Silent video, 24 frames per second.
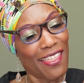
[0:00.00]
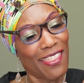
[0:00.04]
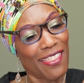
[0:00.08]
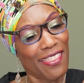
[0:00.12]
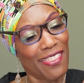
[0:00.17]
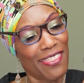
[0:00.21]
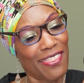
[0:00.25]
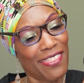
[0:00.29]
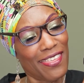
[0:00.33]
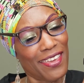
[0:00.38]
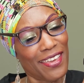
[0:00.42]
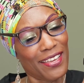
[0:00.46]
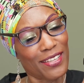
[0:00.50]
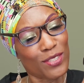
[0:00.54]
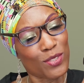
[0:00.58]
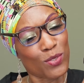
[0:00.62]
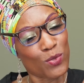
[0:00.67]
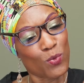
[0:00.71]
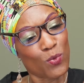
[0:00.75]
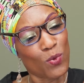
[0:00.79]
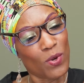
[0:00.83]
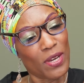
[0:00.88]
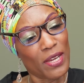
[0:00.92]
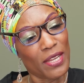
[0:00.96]

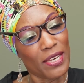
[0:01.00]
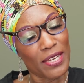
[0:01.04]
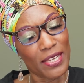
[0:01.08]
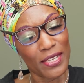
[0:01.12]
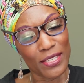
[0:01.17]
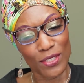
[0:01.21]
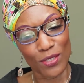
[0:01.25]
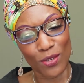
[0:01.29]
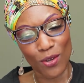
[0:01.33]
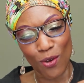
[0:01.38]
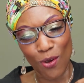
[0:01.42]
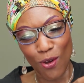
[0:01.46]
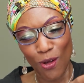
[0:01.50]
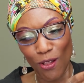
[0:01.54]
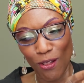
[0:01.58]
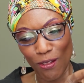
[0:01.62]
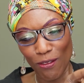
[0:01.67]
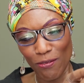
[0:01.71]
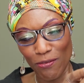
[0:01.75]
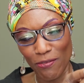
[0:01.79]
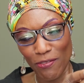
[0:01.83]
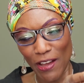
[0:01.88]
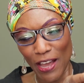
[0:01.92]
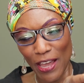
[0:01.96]
This one is
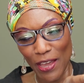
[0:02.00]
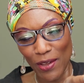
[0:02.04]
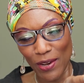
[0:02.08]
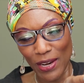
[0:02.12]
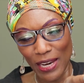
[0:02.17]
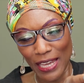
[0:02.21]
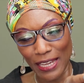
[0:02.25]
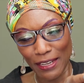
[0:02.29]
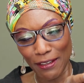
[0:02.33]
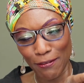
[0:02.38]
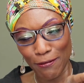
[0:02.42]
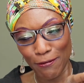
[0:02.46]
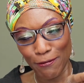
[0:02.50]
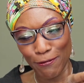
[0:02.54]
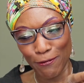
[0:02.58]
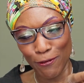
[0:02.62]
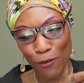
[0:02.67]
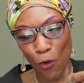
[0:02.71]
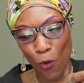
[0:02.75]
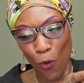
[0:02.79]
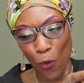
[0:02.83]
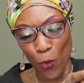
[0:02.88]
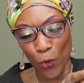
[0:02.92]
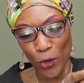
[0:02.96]
called Violet
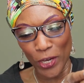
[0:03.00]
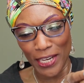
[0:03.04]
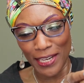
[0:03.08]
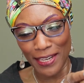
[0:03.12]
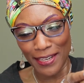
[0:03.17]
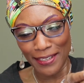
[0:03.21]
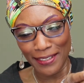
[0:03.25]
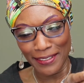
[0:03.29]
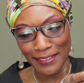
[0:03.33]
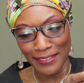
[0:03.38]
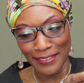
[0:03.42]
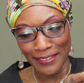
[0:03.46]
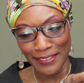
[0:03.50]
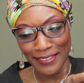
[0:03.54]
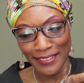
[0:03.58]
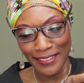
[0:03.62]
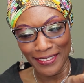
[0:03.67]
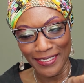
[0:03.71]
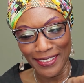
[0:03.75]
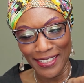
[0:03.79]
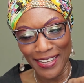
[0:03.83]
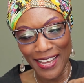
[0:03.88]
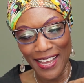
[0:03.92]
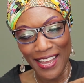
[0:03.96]
Void,
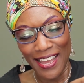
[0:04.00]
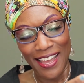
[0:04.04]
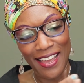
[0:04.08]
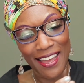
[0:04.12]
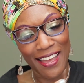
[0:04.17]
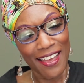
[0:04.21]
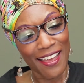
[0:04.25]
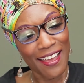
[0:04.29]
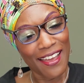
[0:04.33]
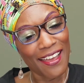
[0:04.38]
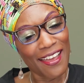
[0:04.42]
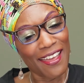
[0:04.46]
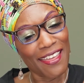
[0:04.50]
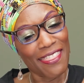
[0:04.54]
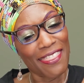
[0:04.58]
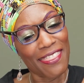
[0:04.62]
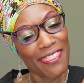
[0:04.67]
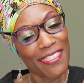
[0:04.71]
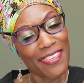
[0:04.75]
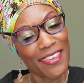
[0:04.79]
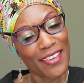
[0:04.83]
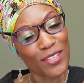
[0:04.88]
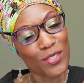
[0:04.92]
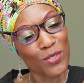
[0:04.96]

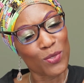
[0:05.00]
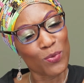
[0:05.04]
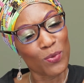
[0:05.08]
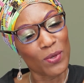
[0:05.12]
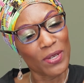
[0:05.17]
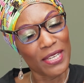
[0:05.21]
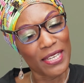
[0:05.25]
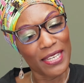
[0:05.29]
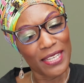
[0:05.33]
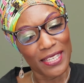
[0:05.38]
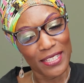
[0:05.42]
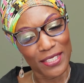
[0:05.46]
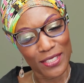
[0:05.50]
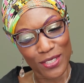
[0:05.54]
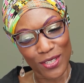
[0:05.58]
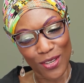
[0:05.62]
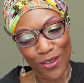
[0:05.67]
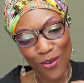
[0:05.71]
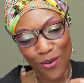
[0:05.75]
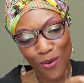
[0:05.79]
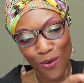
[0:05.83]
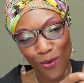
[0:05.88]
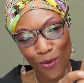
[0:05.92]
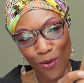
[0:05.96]
and this one is
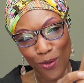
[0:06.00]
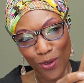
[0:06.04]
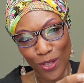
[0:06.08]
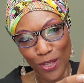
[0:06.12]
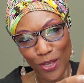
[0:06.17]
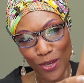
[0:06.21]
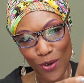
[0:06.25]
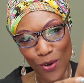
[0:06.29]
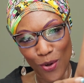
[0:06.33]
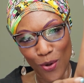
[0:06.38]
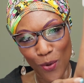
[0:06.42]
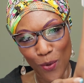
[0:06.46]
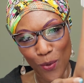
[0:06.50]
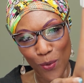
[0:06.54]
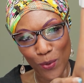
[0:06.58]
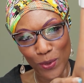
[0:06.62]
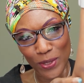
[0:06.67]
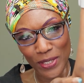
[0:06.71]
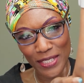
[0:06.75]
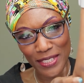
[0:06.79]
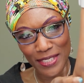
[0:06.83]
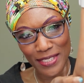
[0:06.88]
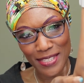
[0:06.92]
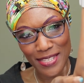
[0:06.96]
called
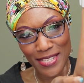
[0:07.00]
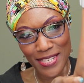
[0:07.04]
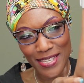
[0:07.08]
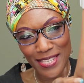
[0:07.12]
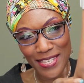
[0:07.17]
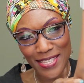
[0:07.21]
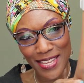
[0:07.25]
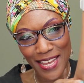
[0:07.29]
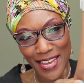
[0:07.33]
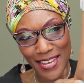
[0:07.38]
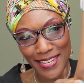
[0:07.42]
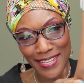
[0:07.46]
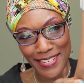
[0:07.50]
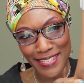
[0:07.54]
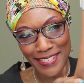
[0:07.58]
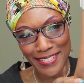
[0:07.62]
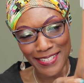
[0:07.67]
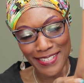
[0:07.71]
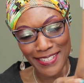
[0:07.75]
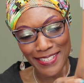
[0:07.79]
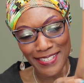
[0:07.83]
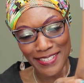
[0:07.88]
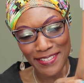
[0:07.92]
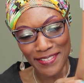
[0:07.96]
Gold
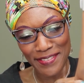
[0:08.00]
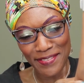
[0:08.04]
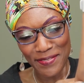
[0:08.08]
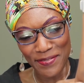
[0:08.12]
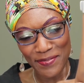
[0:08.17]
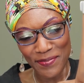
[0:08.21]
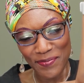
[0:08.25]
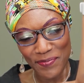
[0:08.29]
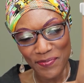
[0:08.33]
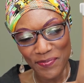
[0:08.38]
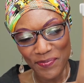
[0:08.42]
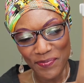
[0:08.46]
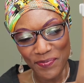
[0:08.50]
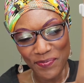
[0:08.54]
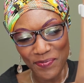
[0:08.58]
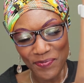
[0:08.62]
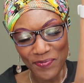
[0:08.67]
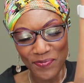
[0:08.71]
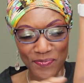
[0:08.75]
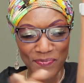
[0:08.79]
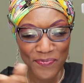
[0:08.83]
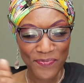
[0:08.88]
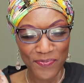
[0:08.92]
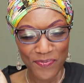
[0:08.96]
Standard.
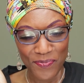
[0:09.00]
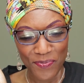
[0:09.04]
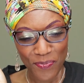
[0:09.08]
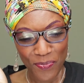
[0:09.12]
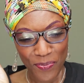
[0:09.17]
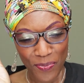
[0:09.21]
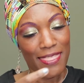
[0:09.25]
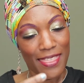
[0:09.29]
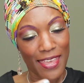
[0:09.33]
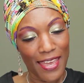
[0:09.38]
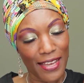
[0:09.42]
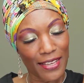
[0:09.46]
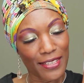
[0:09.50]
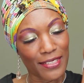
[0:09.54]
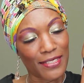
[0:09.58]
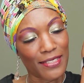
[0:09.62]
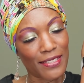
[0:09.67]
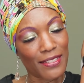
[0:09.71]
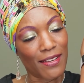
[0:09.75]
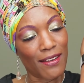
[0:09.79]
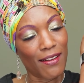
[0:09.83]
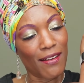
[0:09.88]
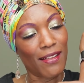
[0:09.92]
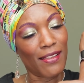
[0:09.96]

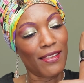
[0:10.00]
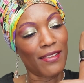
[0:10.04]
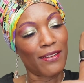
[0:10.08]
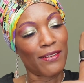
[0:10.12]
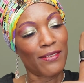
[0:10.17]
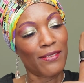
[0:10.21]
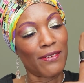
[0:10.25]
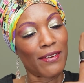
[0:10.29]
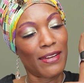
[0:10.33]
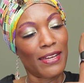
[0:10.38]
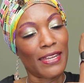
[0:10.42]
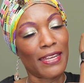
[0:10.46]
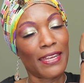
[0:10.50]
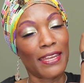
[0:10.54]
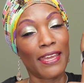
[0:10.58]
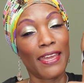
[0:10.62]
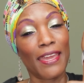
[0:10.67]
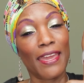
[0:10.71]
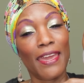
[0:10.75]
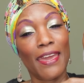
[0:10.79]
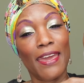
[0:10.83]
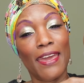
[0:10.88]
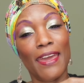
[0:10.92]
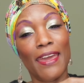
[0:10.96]
Next color right
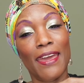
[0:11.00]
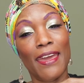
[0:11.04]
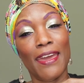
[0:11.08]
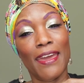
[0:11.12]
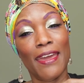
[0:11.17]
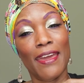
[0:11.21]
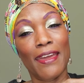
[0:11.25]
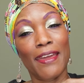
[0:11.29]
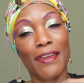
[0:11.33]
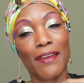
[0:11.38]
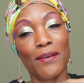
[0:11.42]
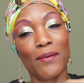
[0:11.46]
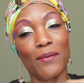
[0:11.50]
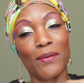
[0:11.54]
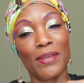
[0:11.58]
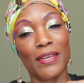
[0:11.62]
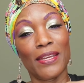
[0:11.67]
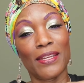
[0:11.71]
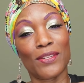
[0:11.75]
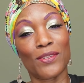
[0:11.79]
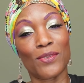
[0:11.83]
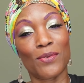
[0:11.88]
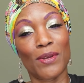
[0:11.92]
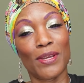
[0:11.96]
here.
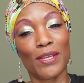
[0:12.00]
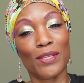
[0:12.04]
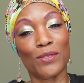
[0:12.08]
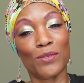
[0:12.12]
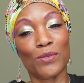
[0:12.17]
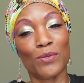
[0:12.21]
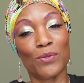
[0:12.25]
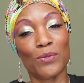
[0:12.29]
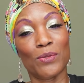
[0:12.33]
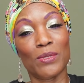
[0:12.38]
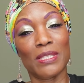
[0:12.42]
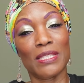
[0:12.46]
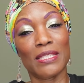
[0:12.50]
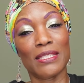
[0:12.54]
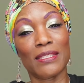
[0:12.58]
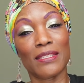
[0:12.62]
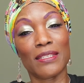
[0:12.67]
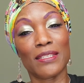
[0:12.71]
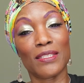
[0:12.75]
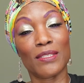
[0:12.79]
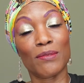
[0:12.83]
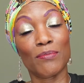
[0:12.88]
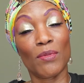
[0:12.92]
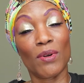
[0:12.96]
We are trying to do
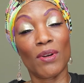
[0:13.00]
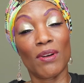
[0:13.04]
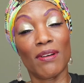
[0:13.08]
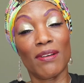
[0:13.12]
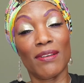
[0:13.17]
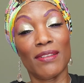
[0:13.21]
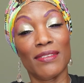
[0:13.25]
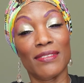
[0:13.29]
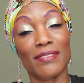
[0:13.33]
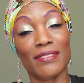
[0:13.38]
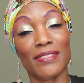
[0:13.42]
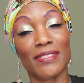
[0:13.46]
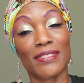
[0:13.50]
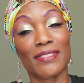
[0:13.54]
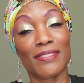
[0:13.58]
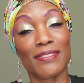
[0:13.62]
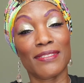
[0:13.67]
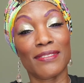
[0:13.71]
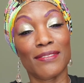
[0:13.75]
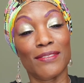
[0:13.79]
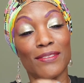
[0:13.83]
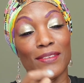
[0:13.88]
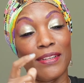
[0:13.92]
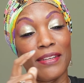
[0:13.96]
six more
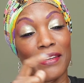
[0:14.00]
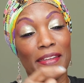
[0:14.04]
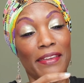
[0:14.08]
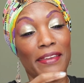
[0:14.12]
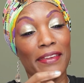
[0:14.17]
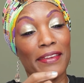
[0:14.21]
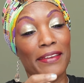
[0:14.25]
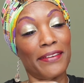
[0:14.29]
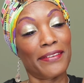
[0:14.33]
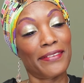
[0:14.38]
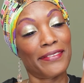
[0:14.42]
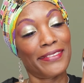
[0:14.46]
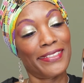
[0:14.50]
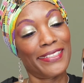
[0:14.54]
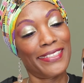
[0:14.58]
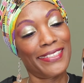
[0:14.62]
colors on here.